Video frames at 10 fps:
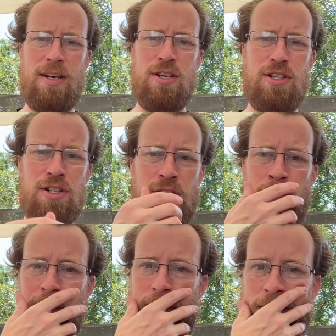any
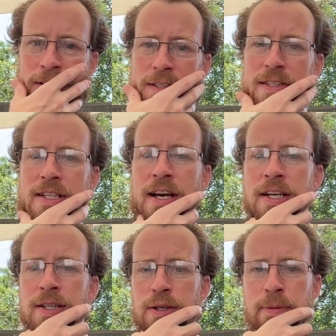shimmer inks?
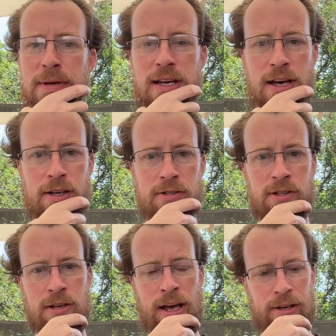Donna OBX
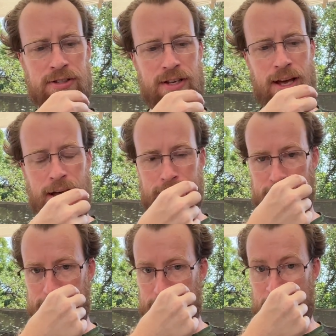
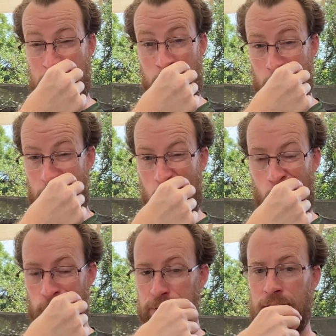asks. No, I
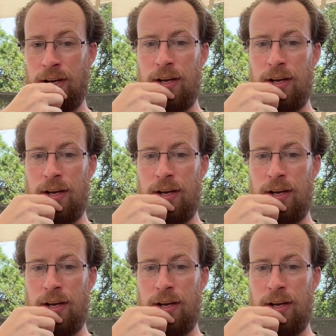won't.